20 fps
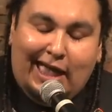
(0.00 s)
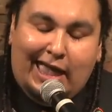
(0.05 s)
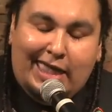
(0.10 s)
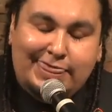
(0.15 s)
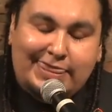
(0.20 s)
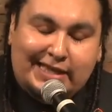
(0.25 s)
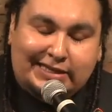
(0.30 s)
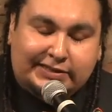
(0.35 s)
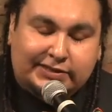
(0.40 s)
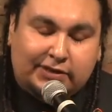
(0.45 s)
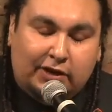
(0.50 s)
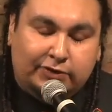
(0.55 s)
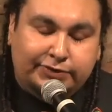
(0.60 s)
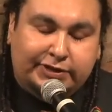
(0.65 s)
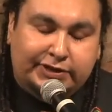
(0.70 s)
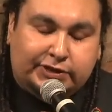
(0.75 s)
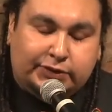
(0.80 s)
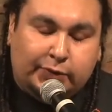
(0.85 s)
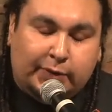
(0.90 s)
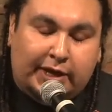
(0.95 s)
And that
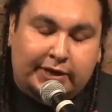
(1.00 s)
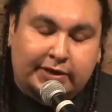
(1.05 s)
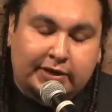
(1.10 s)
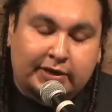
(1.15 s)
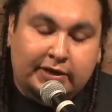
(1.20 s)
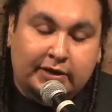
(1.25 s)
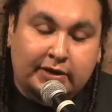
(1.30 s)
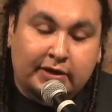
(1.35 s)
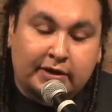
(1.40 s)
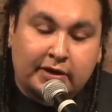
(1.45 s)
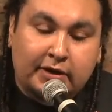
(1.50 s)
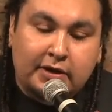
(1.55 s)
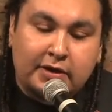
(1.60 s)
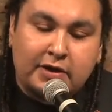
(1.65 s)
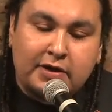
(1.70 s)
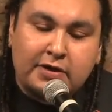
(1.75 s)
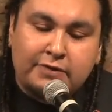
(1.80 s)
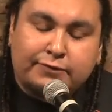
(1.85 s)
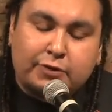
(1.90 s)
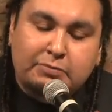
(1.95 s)
salty sweat
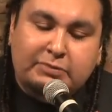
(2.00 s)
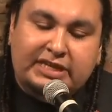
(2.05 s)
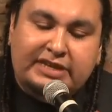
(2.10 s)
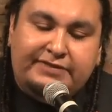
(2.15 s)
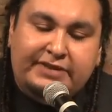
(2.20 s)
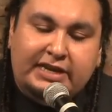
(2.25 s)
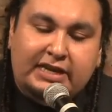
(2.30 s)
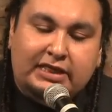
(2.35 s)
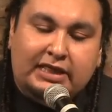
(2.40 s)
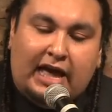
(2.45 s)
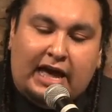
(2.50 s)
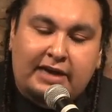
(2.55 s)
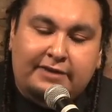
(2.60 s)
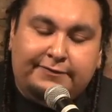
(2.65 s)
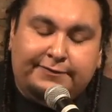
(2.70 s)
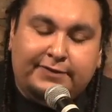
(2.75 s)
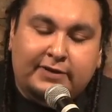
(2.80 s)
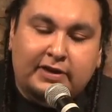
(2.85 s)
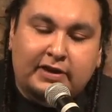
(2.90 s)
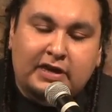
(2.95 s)
from living a
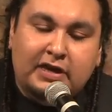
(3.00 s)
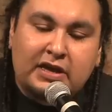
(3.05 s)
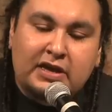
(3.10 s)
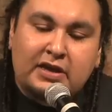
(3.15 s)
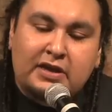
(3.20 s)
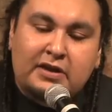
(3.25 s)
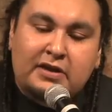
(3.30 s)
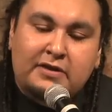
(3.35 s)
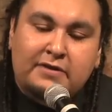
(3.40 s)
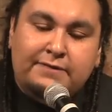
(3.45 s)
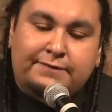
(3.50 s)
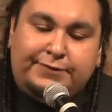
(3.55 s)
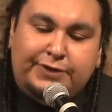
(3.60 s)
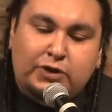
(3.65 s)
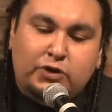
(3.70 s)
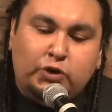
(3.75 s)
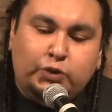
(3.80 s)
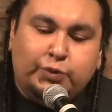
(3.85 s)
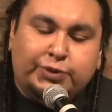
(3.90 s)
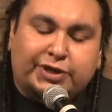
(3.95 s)
life
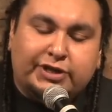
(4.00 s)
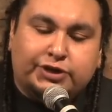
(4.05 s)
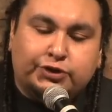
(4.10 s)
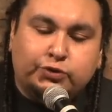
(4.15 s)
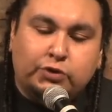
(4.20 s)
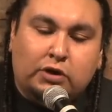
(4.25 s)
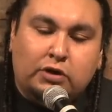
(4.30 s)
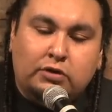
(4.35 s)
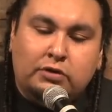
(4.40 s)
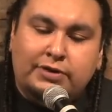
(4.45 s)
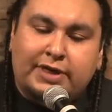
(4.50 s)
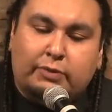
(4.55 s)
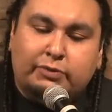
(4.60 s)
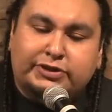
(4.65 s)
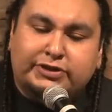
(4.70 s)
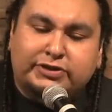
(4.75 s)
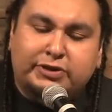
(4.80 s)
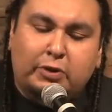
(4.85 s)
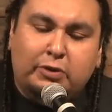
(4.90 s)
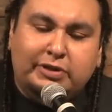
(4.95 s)
filled with a struggle that
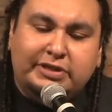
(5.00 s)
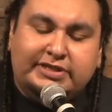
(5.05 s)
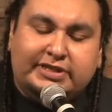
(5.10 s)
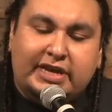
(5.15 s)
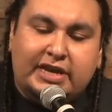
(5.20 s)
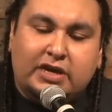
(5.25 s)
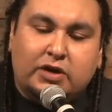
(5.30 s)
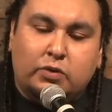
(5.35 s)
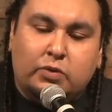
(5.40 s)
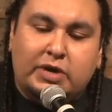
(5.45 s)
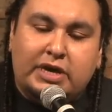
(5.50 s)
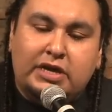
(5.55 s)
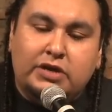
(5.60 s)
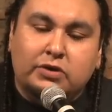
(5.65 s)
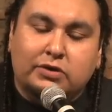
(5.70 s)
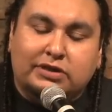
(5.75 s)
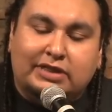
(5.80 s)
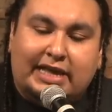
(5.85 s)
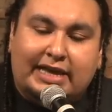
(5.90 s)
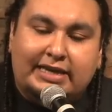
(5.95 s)
would slowly take away
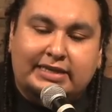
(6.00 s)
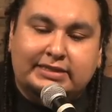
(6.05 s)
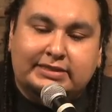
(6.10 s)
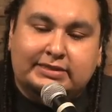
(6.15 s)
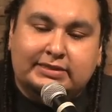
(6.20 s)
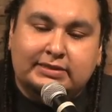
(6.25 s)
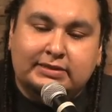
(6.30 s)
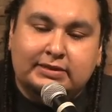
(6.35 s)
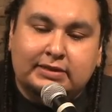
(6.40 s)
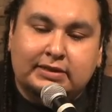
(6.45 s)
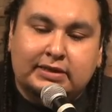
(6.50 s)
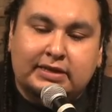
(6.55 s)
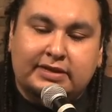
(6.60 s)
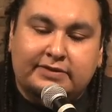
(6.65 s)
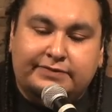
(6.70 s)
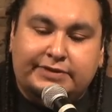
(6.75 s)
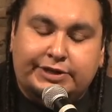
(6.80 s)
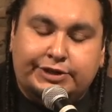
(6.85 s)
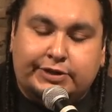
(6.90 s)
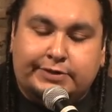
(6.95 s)
your legs
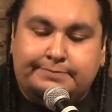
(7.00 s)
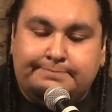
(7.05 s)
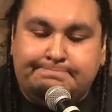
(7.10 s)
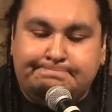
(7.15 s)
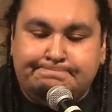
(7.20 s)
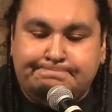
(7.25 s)
and vision.